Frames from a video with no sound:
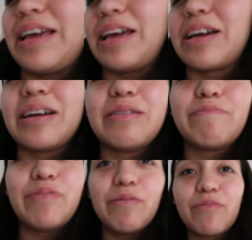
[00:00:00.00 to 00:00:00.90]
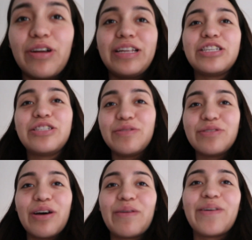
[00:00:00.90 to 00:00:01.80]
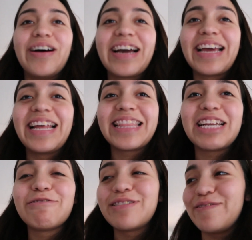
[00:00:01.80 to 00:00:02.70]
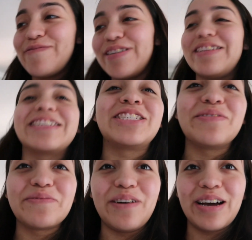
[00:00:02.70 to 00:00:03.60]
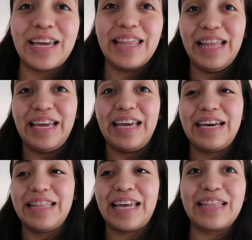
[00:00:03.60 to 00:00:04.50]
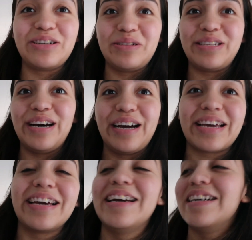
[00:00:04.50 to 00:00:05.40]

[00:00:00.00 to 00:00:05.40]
like put Miranda's shoes on wrong, and I thought it was so funny because she was walking like a little duck.